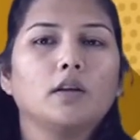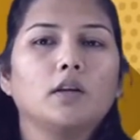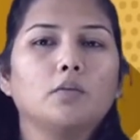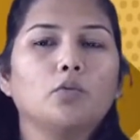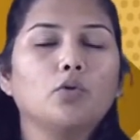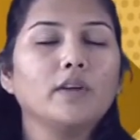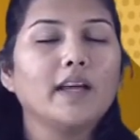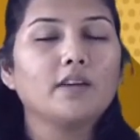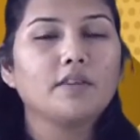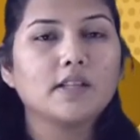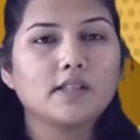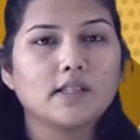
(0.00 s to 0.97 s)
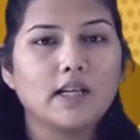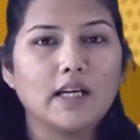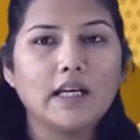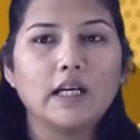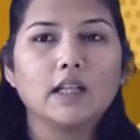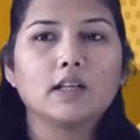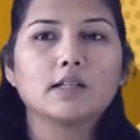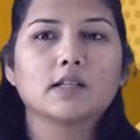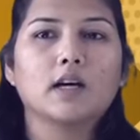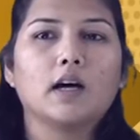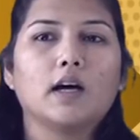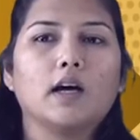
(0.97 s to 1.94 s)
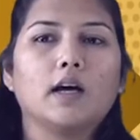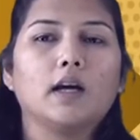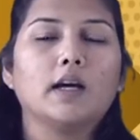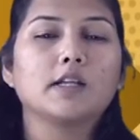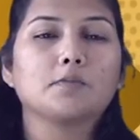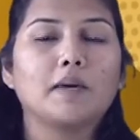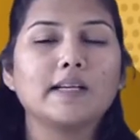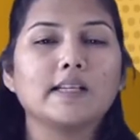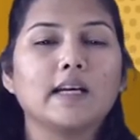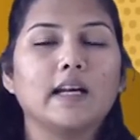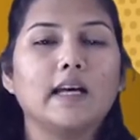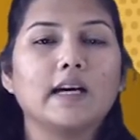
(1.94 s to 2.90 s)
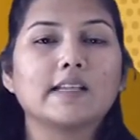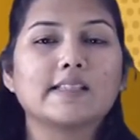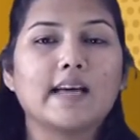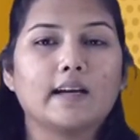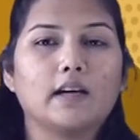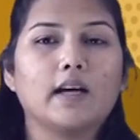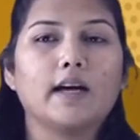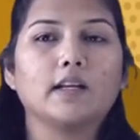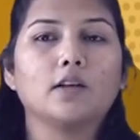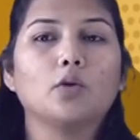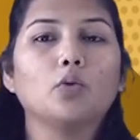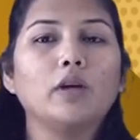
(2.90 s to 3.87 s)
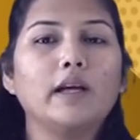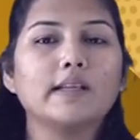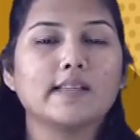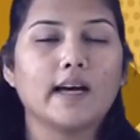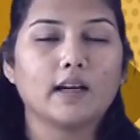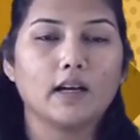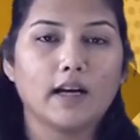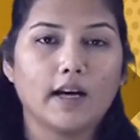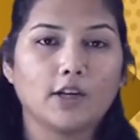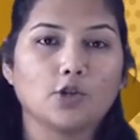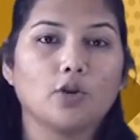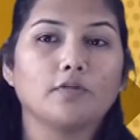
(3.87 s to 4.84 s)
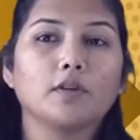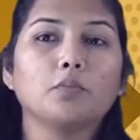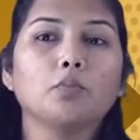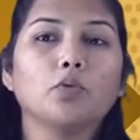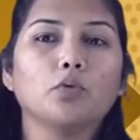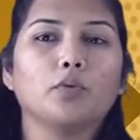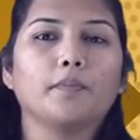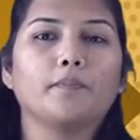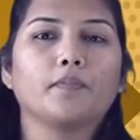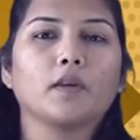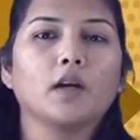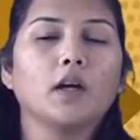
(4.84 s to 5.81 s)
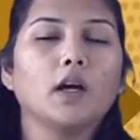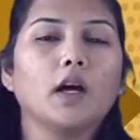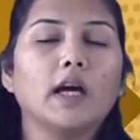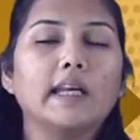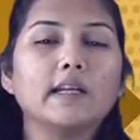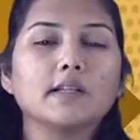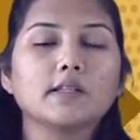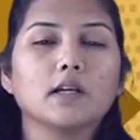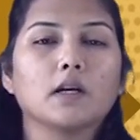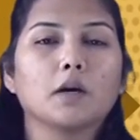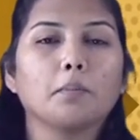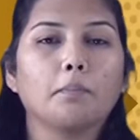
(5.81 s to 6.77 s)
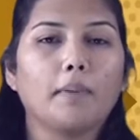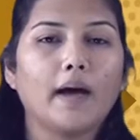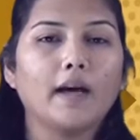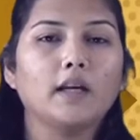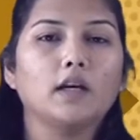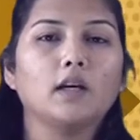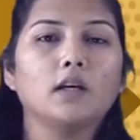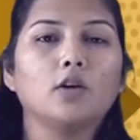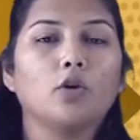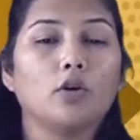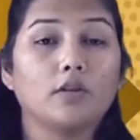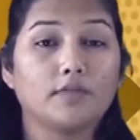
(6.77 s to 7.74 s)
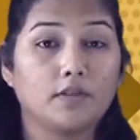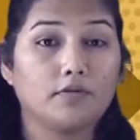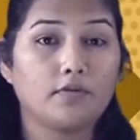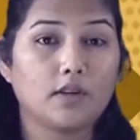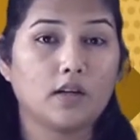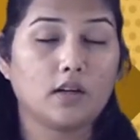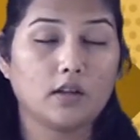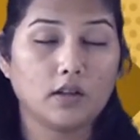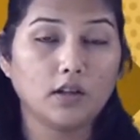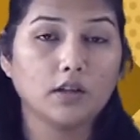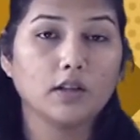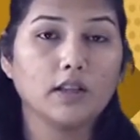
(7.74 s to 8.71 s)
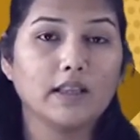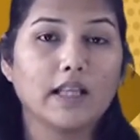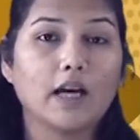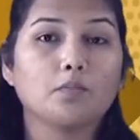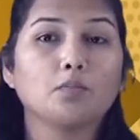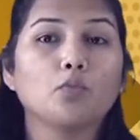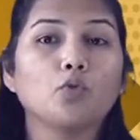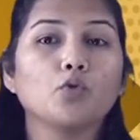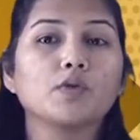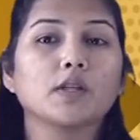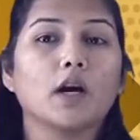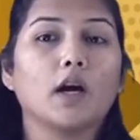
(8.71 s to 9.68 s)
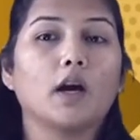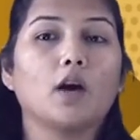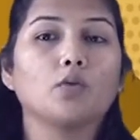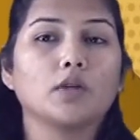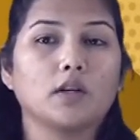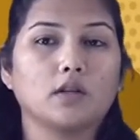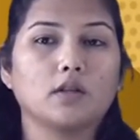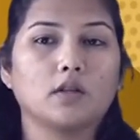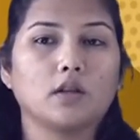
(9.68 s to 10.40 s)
The moon that we see in the sky is basically a satellite, the only satellite of the moon. It is a companion of the Earth that moves around it.